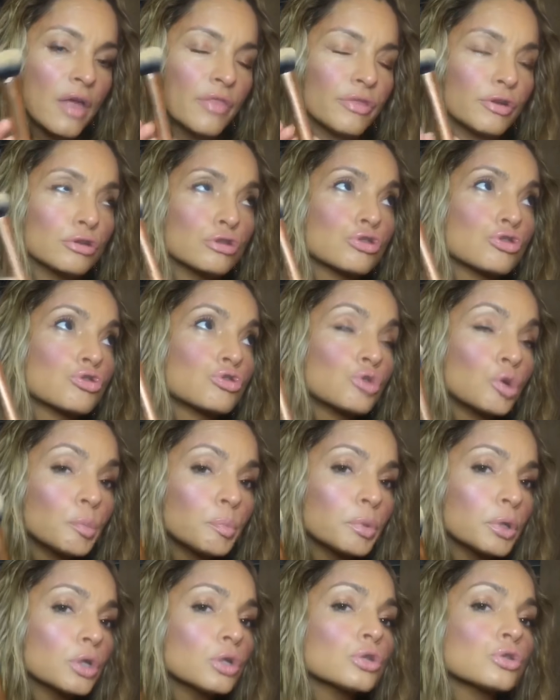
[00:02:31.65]
They're
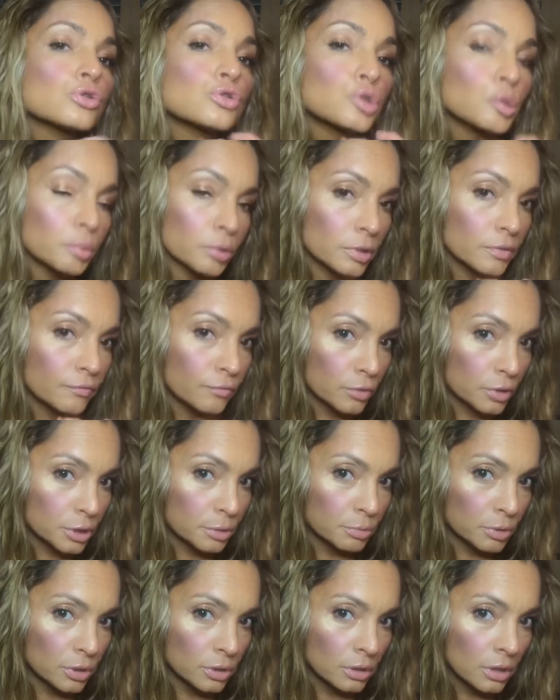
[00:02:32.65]
super
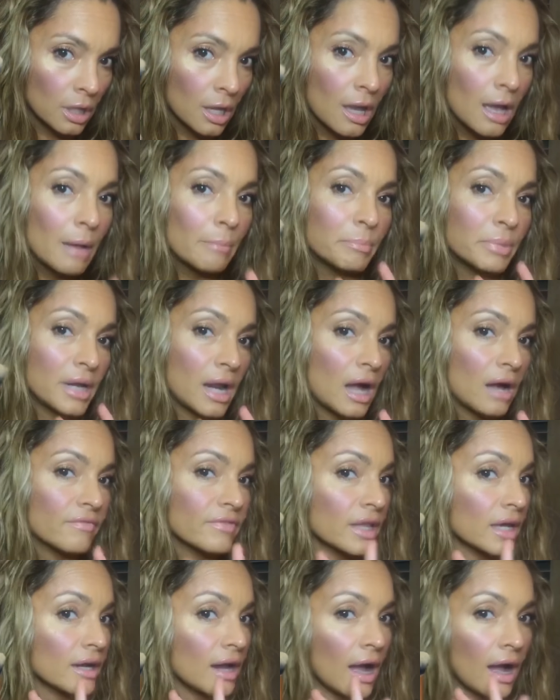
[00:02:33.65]
affordable, but have
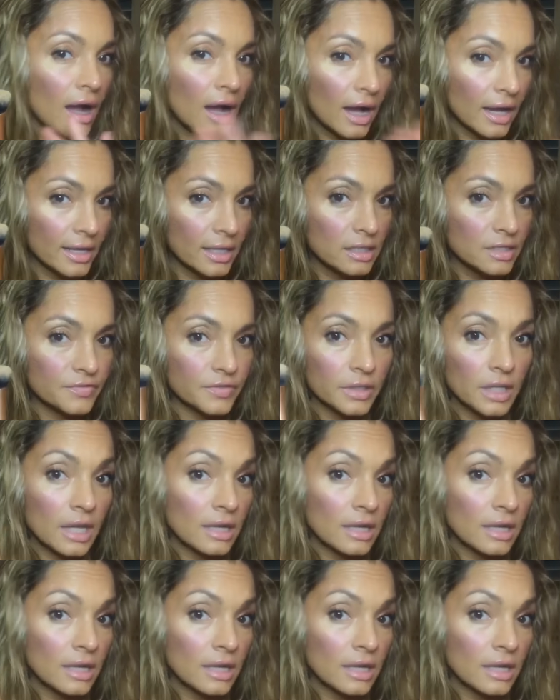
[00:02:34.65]
that high-end feel.